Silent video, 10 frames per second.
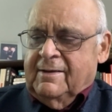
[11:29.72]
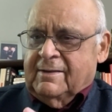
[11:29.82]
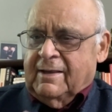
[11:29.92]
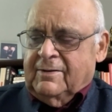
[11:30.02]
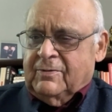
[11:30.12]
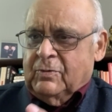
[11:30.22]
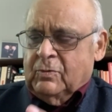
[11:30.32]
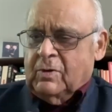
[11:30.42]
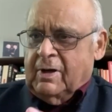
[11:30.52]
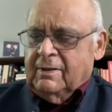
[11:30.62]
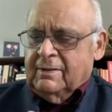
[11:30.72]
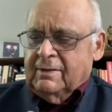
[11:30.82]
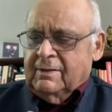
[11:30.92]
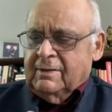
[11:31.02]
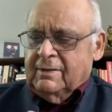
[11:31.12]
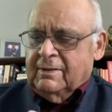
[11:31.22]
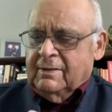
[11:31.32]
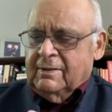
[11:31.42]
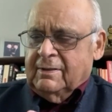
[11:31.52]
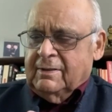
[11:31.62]
that you are the
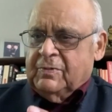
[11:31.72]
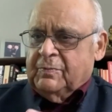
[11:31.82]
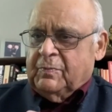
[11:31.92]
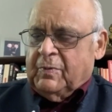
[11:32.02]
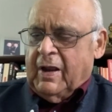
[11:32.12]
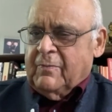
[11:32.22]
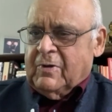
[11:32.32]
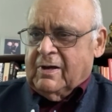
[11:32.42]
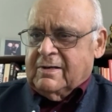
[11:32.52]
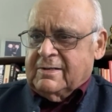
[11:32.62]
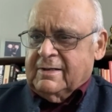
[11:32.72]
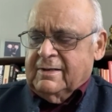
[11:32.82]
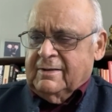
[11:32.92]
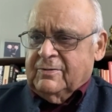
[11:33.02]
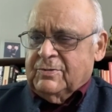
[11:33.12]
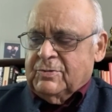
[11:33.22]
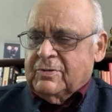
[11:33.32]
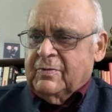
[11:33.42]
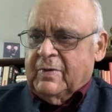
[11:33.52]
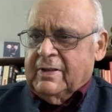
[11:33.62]
prime country, you should
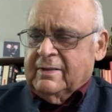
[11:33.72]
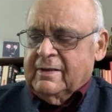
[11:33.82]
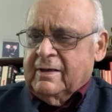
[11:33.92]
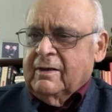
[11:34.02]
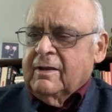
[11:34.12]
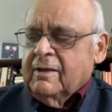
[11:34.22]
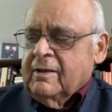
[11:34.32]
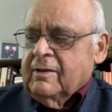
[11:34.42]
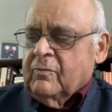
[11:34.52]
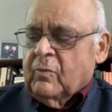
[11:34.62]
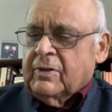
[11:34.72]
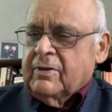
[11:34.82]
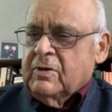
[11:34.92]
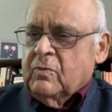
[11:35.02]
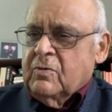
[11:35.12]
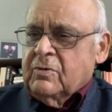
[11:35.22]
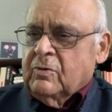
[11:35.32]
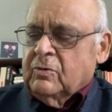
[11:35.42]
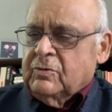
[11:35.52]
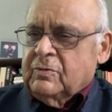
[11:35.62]
remain there. Whether you want to
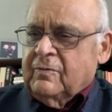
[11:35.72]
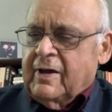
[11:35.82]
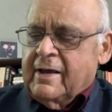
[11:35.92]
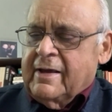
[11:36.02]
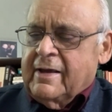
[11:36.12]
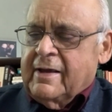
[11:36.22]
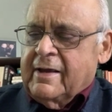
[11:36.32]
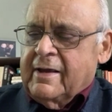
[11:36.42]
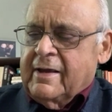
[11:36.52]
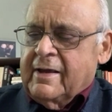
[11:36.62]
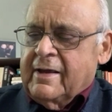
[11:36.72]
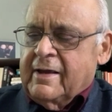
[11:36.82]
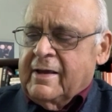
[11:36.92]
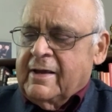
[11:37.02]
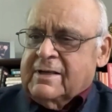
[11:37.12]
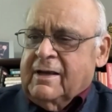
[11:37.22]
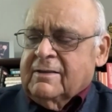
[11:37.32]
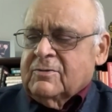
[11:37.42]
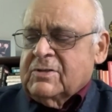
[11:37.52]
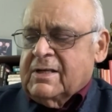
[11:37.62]
go through Iraq or Syria,
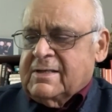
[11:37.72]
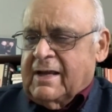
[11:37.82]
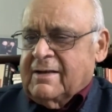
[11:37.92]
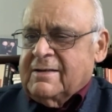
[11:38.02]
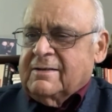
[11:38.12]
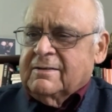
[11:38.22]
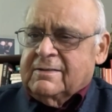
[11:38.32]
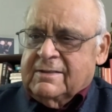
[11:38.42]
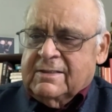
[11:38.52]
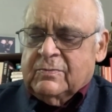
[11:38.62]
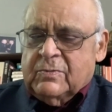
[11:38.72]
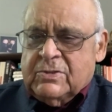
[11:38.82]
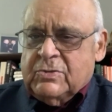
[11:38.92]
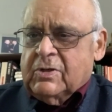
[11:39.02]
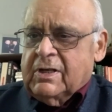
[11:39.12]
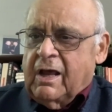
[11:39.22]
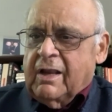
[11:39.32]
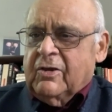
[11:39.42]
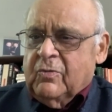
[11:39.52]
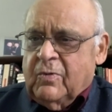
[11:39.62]
those are tactical things which you can
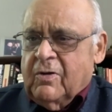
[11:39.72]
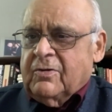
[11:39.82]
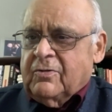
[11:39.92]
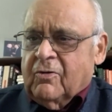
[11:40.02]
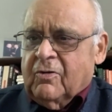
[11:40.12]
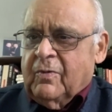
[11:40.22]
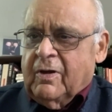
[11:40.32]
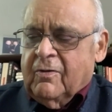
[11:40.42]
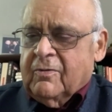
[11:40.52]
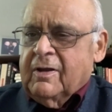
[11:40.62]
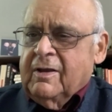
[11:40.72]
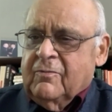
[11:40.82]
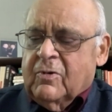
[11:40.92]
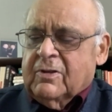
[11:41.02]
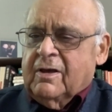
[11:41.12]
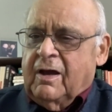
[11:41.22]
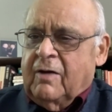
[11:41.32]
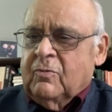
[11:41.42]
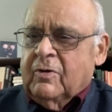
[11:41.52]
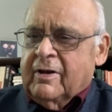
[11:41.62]
argue about, talk about, whether
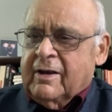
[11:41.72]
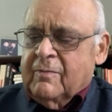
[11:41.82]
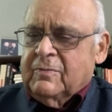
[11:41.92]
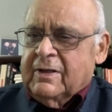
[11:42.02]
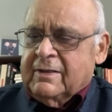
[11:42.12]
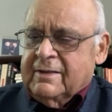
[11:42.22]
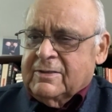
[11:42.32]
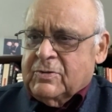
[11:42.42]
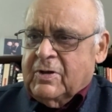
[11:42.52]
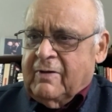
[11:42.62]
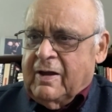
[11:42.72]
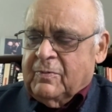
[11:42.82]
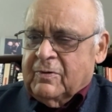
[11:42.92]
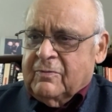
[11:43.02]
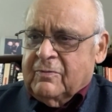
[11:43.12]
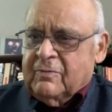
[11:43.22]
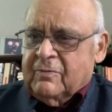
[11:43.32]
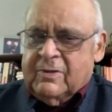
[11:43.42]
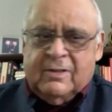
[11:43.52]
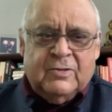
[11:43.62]
Abu Ghraib, that thing should have happened, whether they
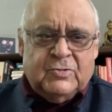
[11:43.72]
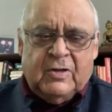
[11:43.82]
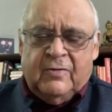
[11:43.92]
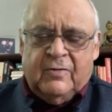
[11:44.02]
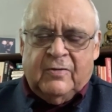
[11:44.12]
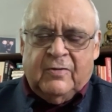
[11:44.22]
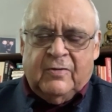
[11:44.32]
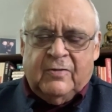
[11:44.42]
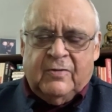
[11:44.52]
should have been doing